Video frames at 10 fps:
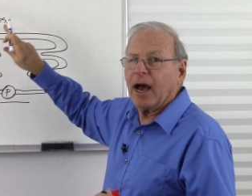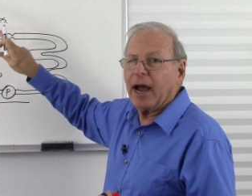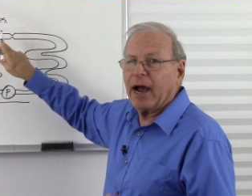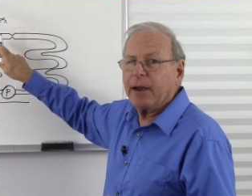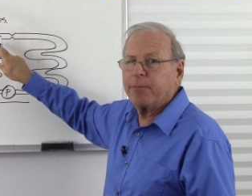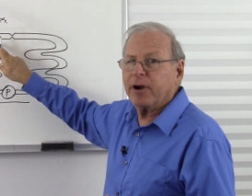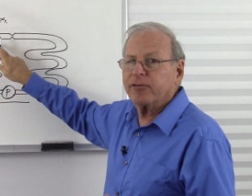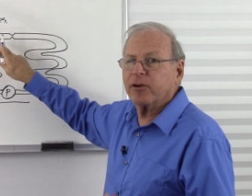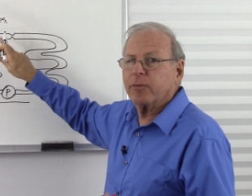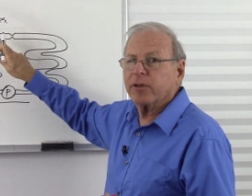uh, high
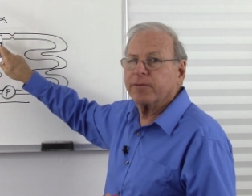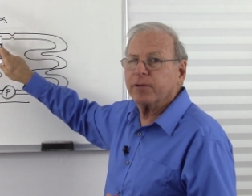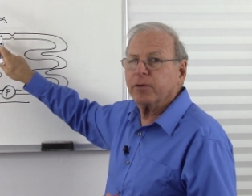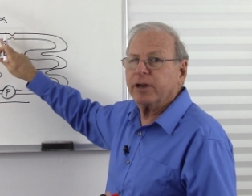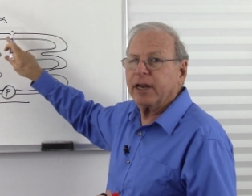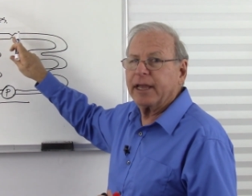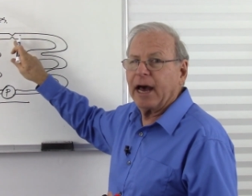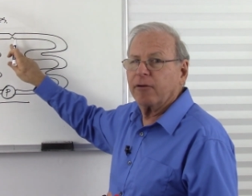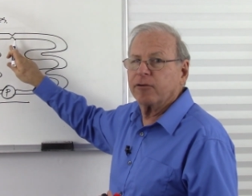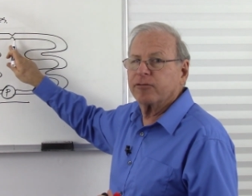pressure where the fluid
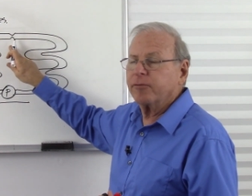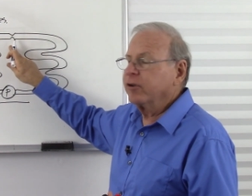encounters the